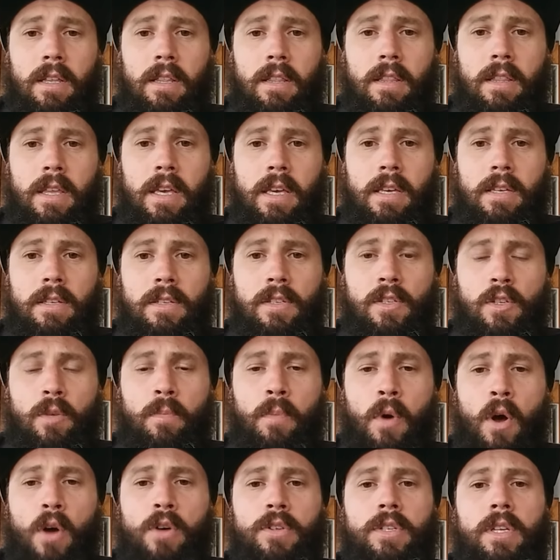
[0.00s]
these
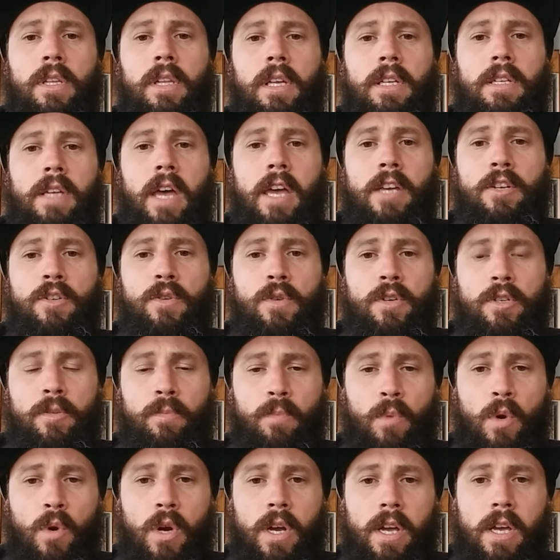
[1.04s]
supposedly dangerous
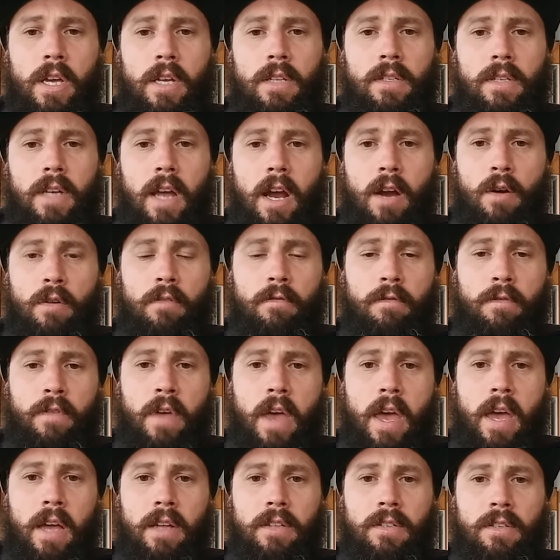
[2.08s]
breeds are in
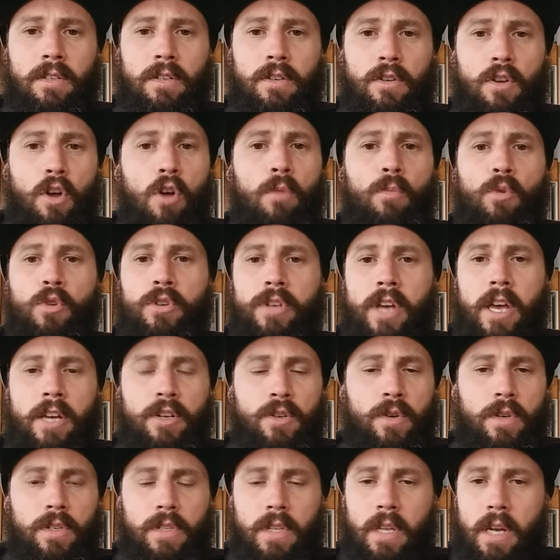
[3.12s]
fact no more
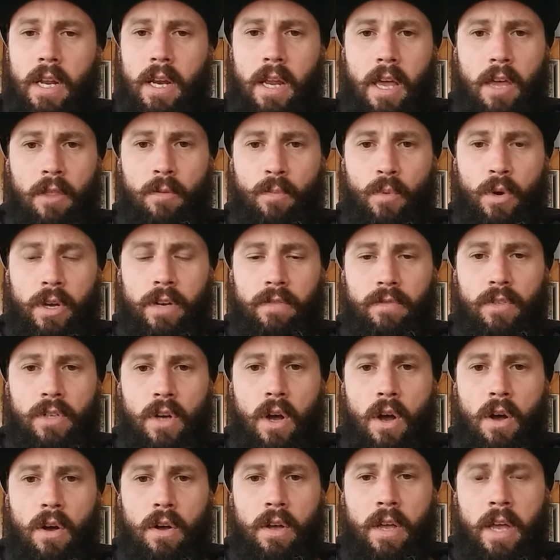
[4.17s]
dangerous than any other breed of
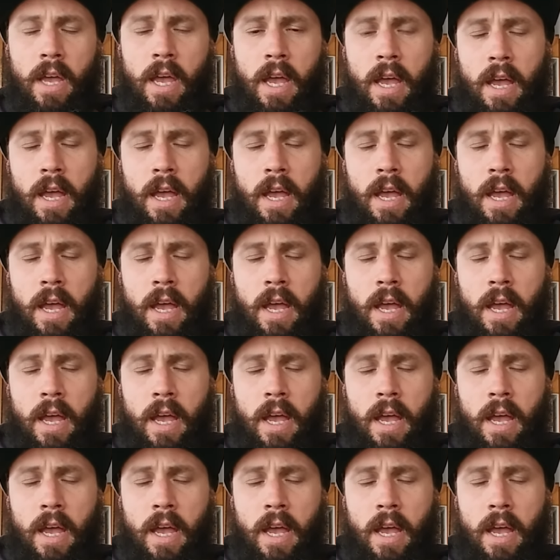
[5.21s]
dog.